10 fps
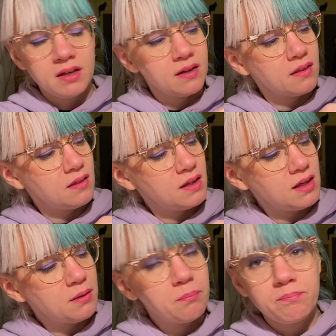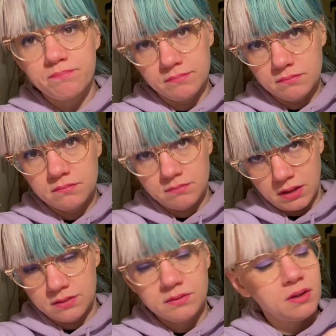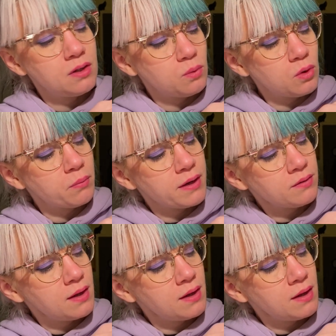the brown, warm brown.